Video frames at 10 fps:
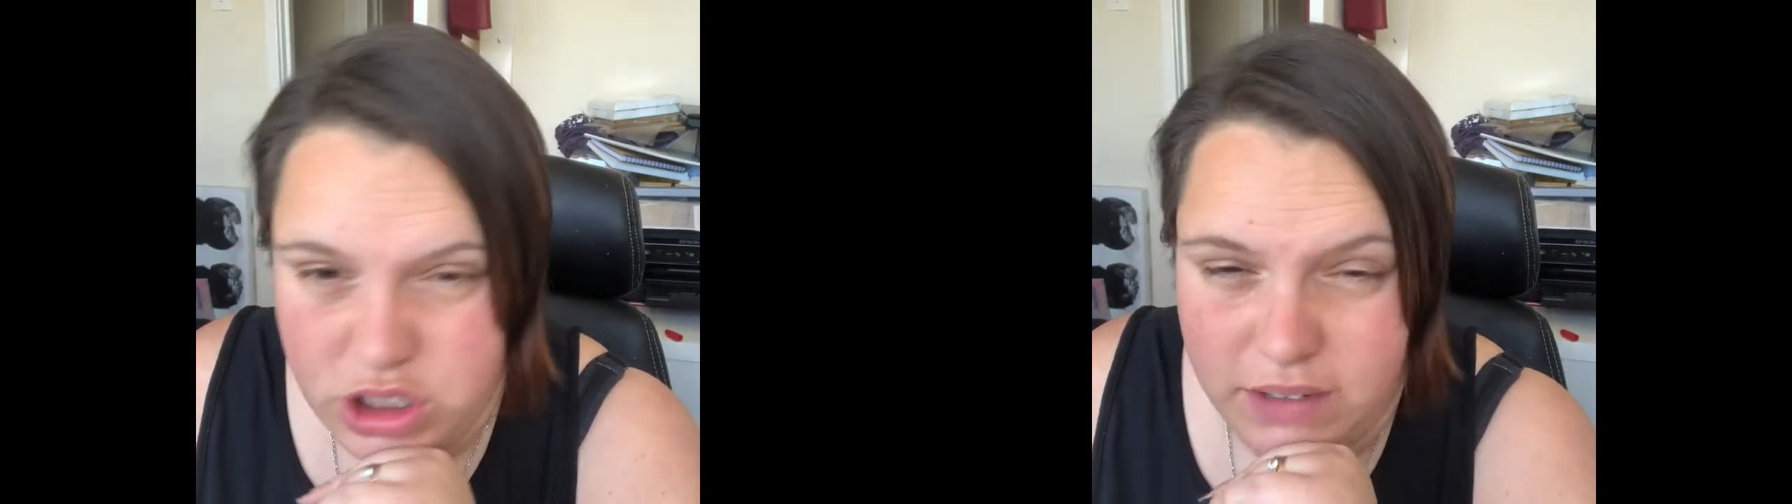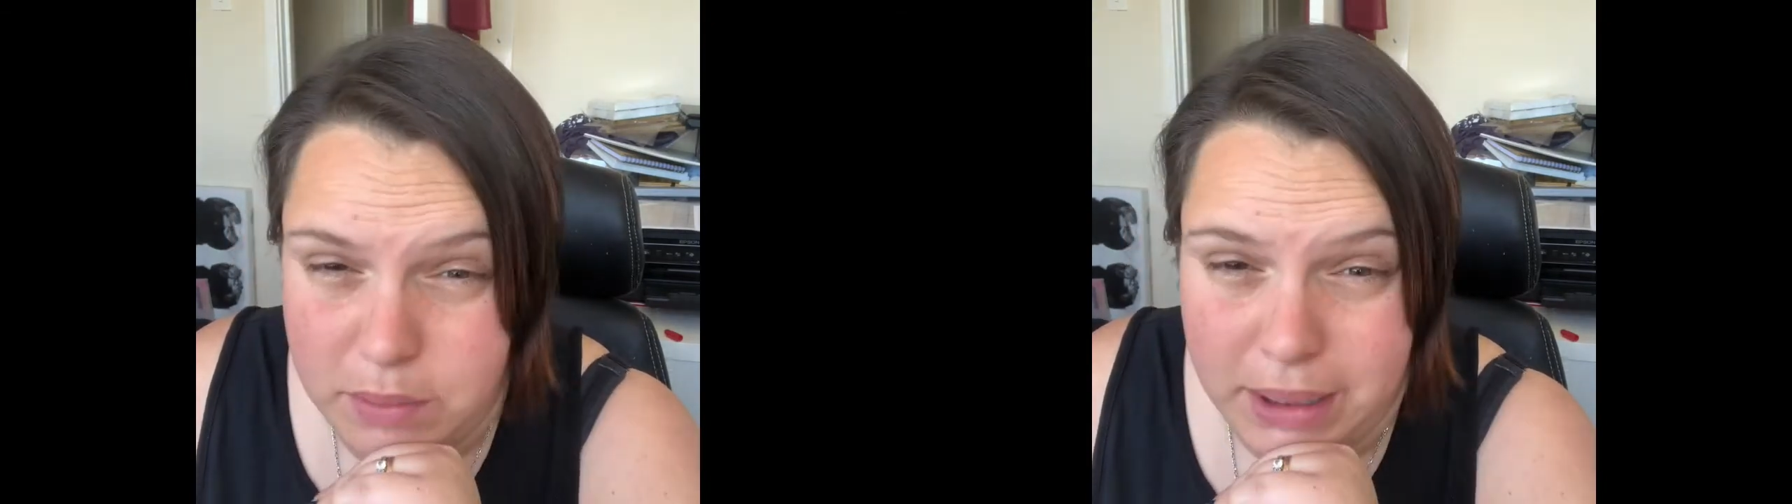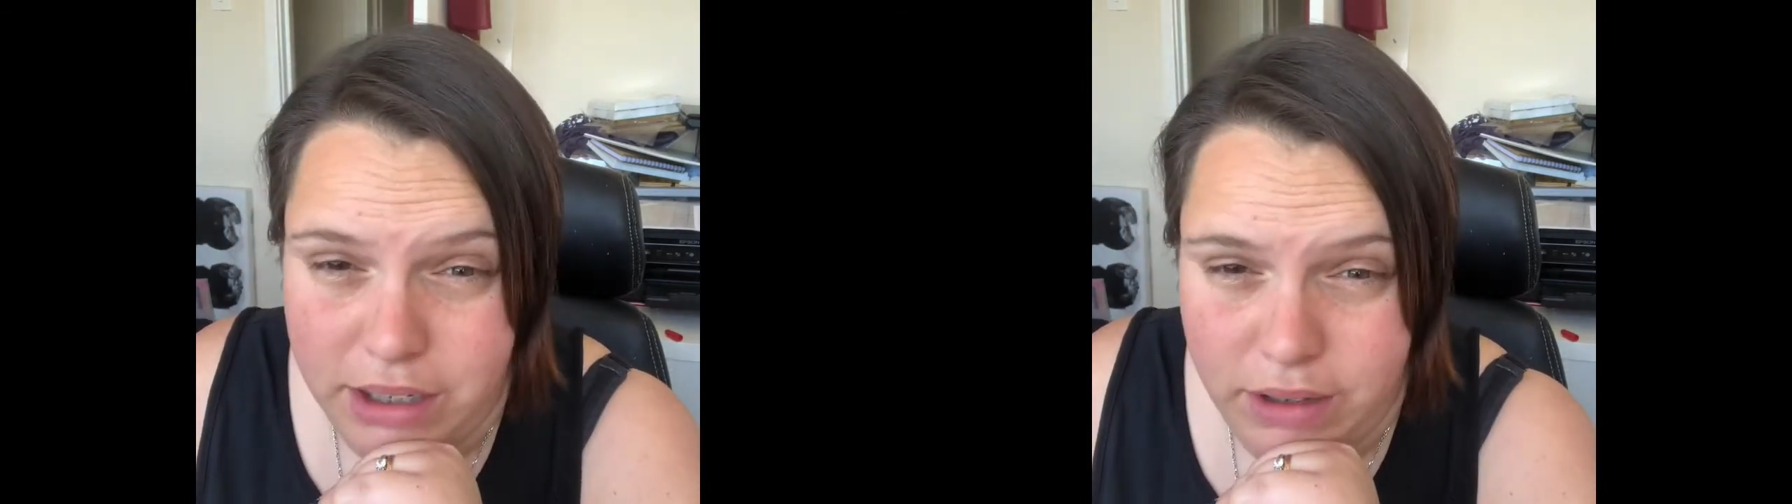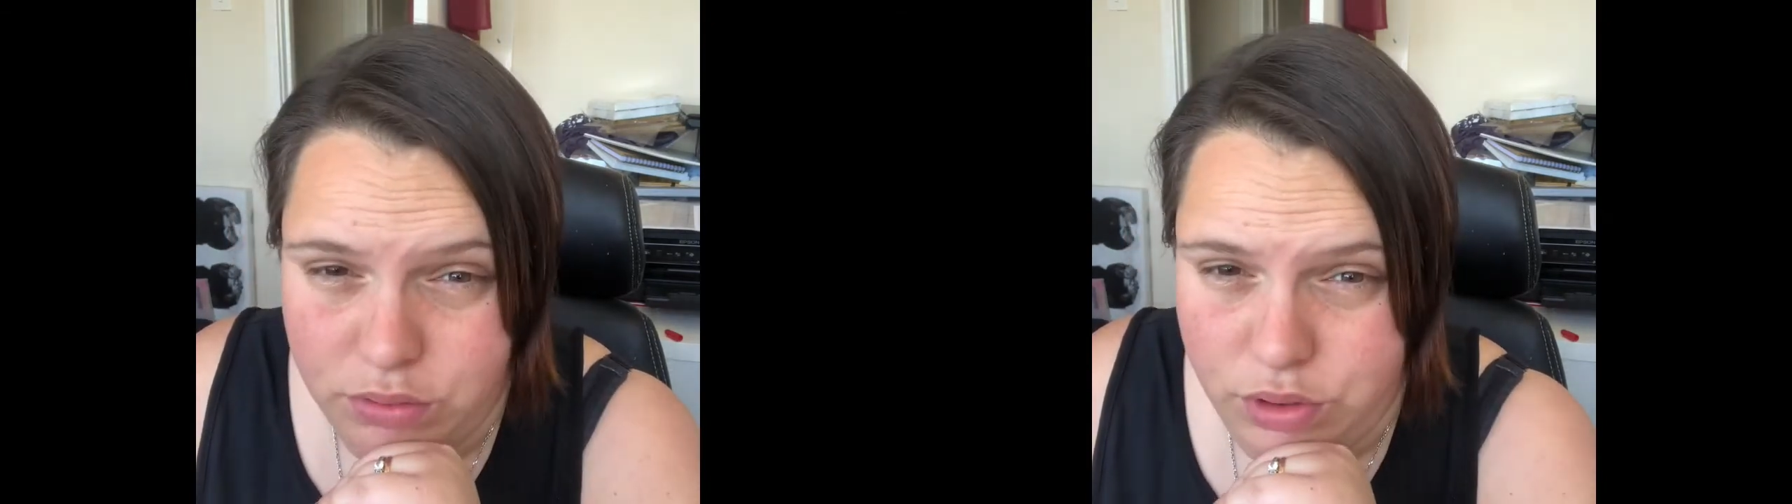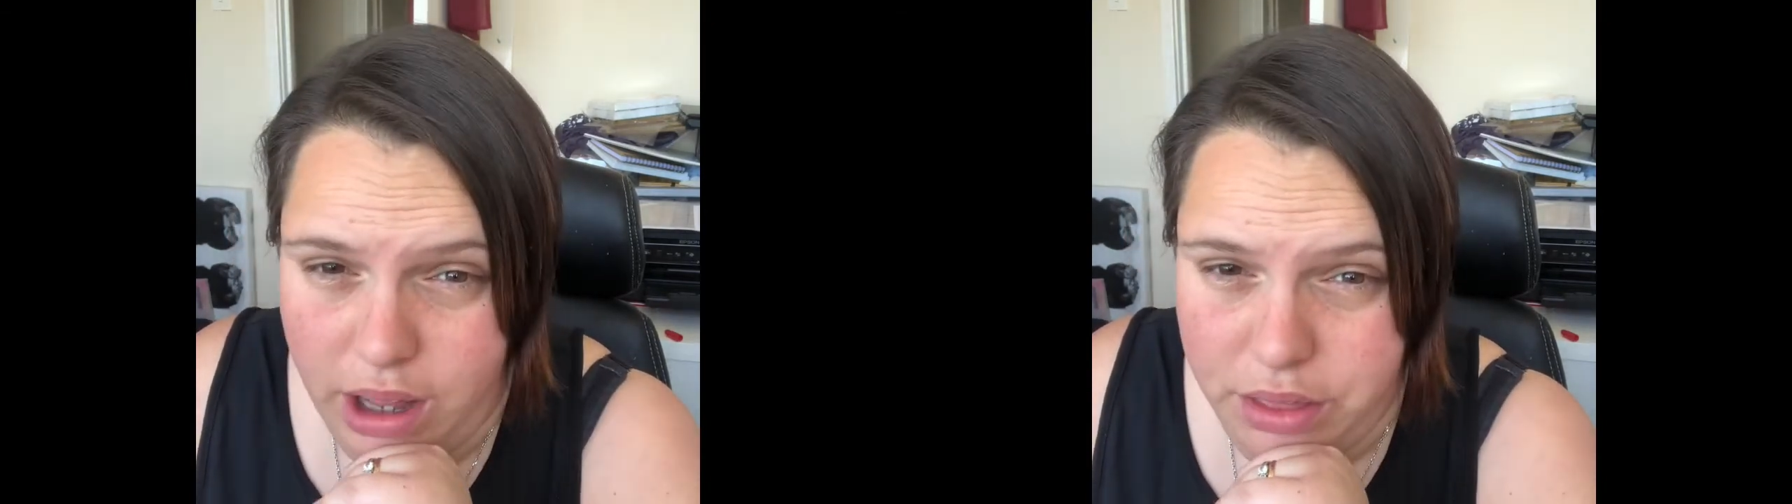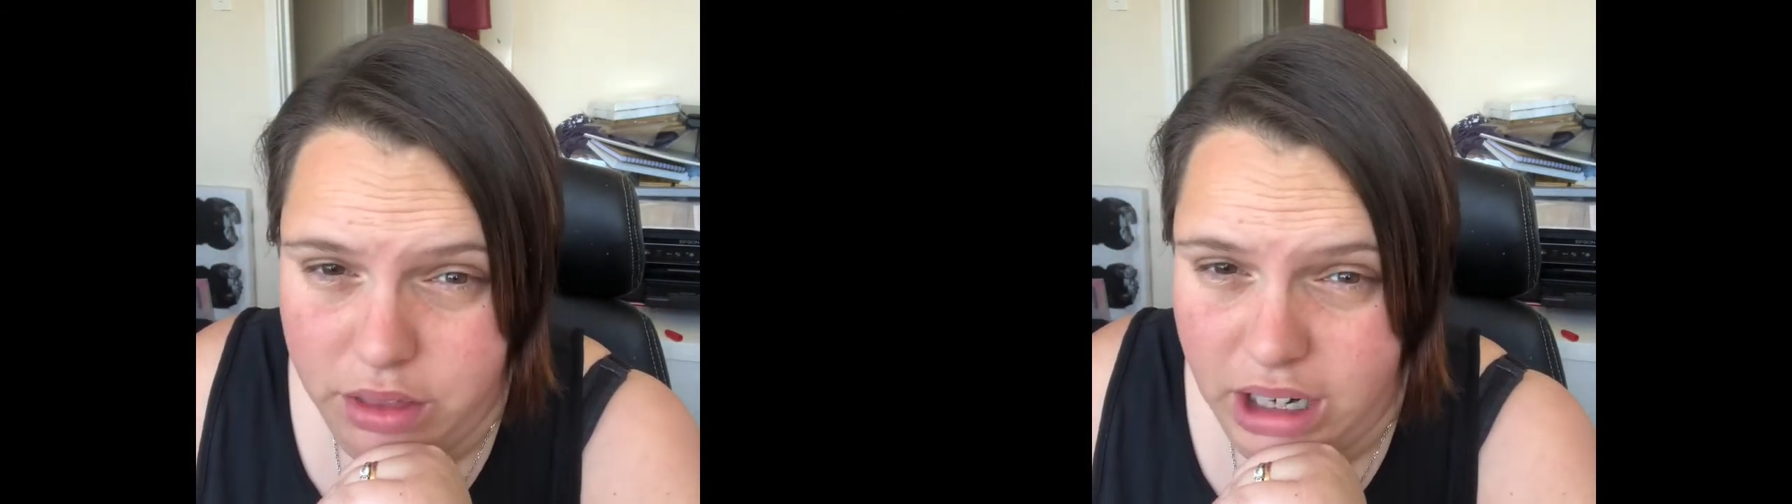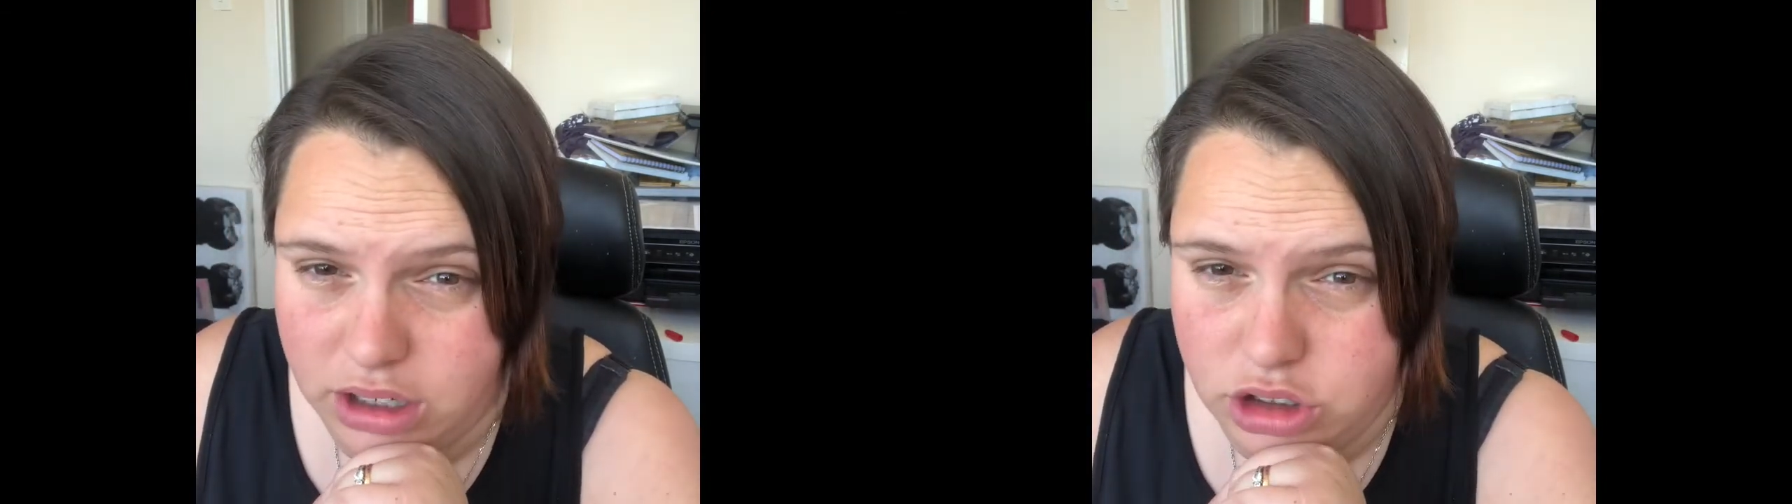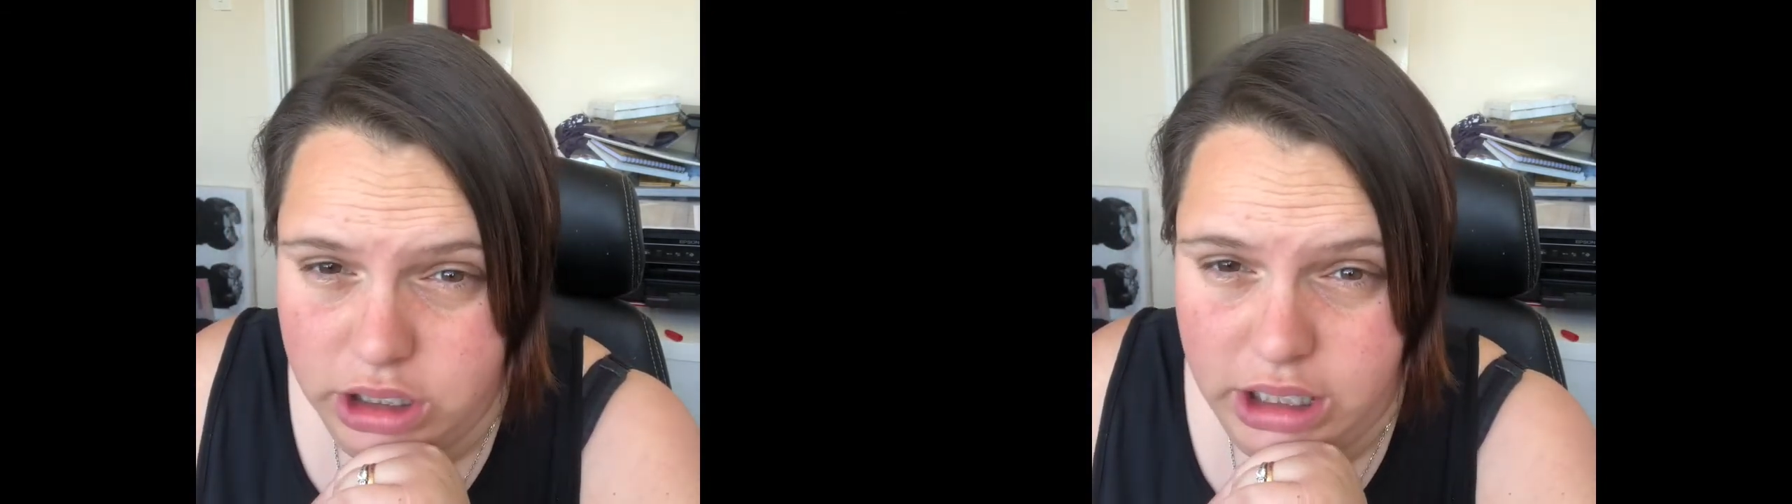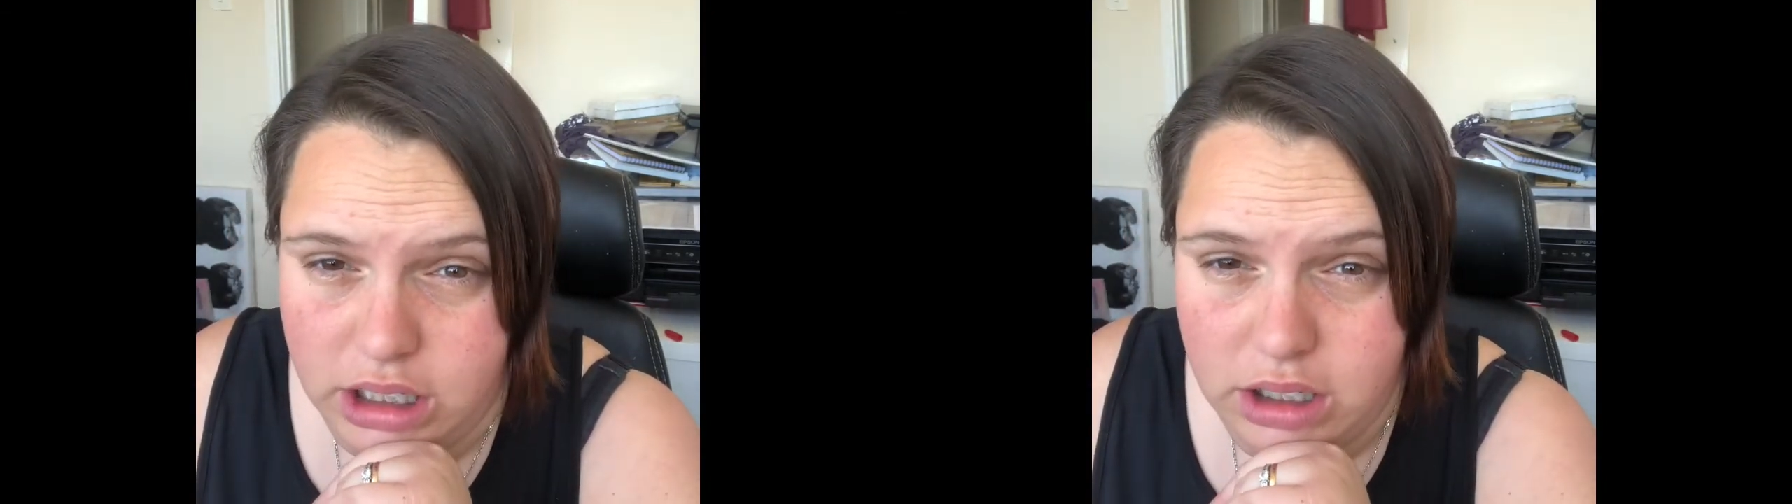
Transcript: having to play around rather than actually